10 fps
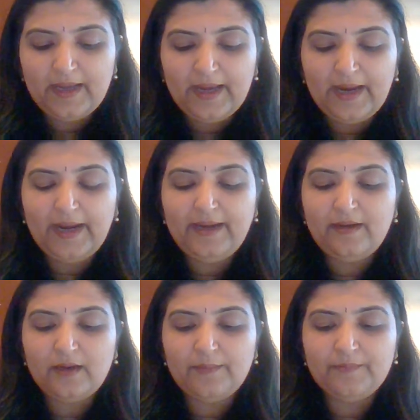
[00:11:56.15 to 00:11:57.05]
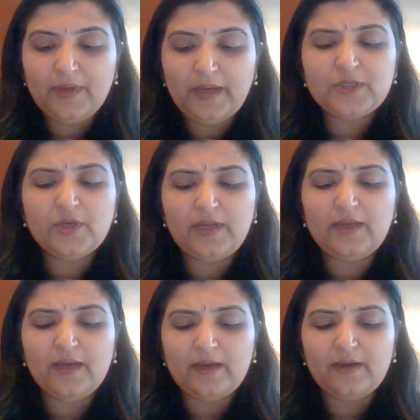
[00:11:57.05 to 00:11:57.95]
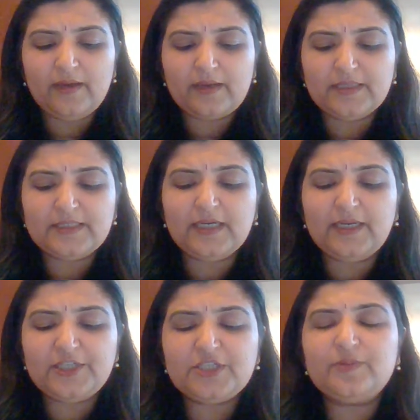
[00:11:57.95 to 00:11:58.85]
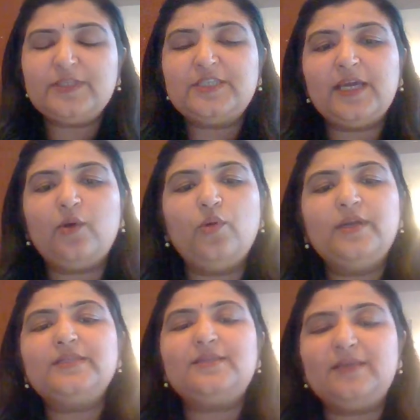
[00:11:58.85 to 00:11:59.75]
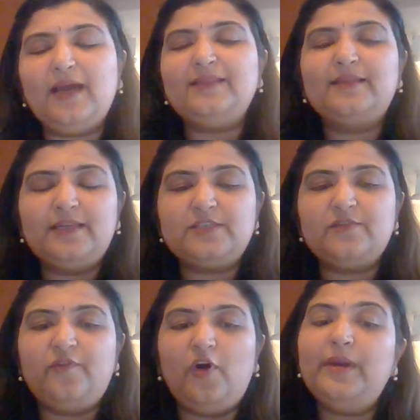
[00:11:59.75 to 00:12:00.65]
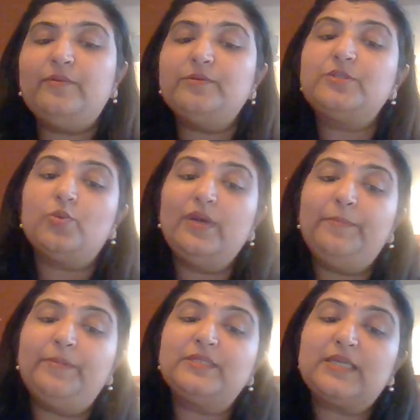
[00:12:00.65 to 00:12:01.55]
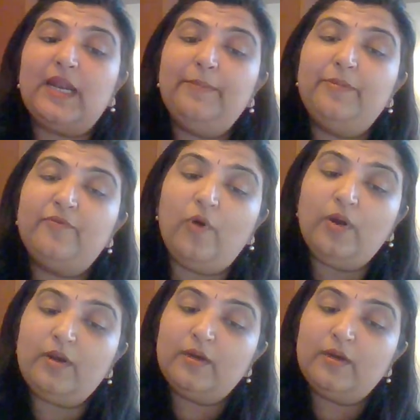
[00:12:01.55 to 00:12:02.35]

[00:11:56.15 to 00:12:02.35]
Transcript: And consultations with stakeholders. I think there is a format which is only prescribed for